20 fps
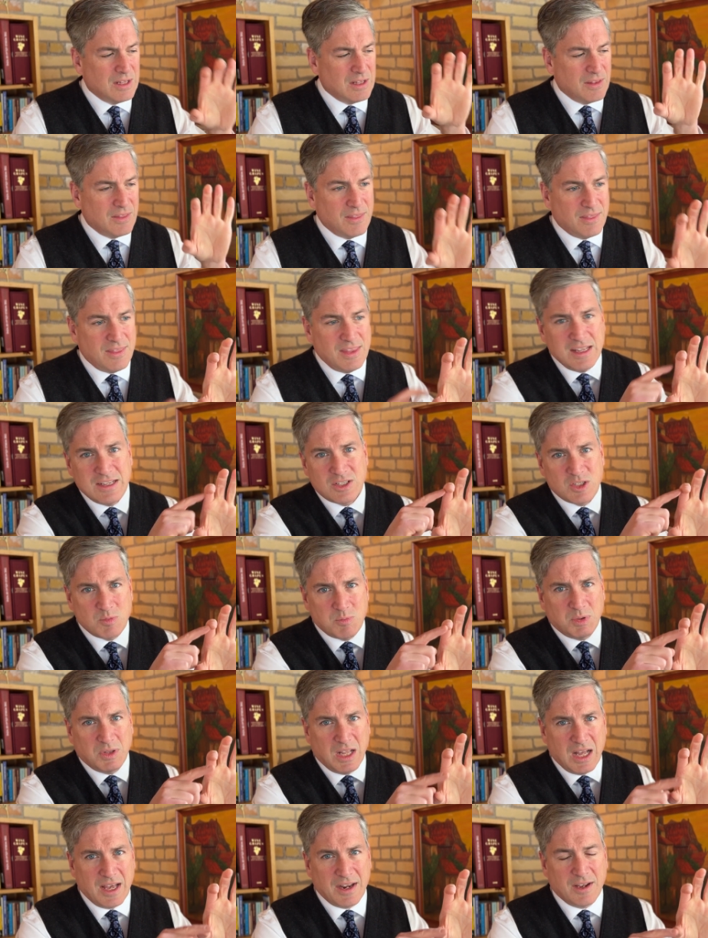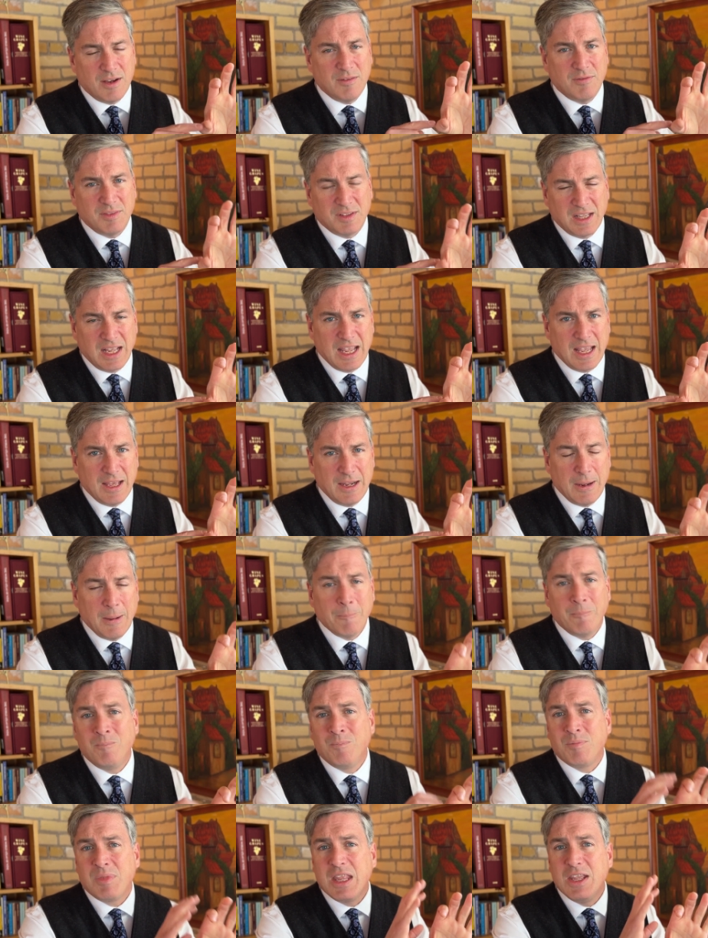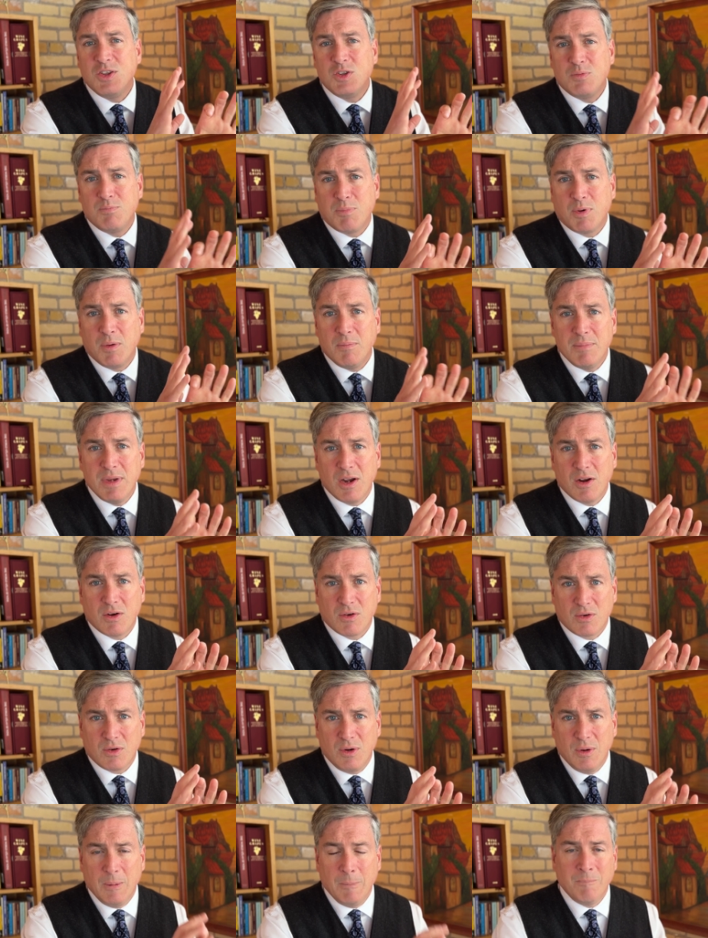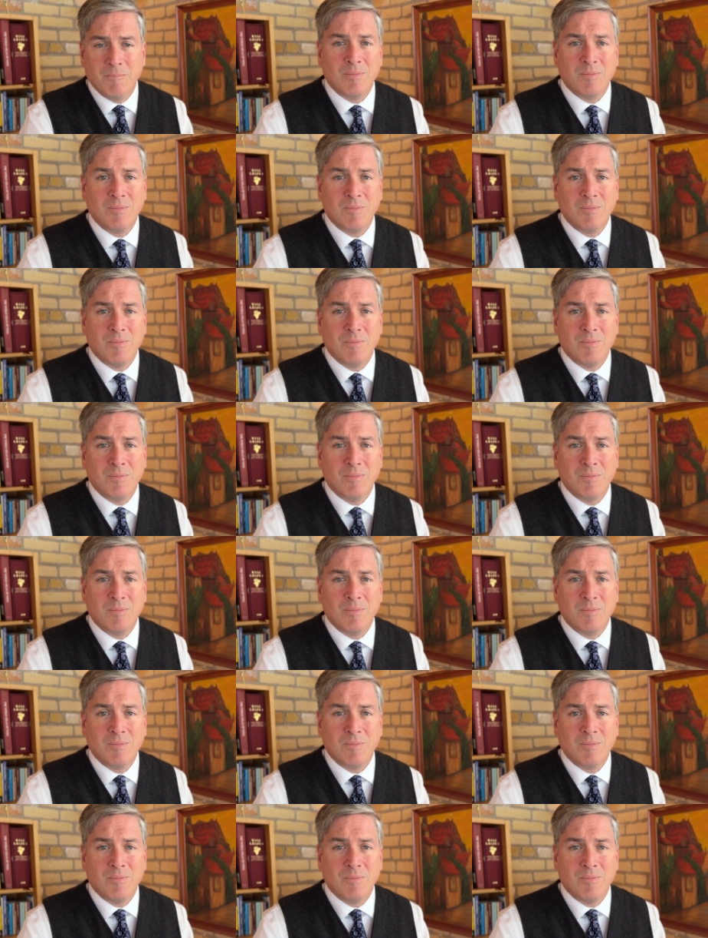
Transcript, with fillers: This plot of land is Premier Cru.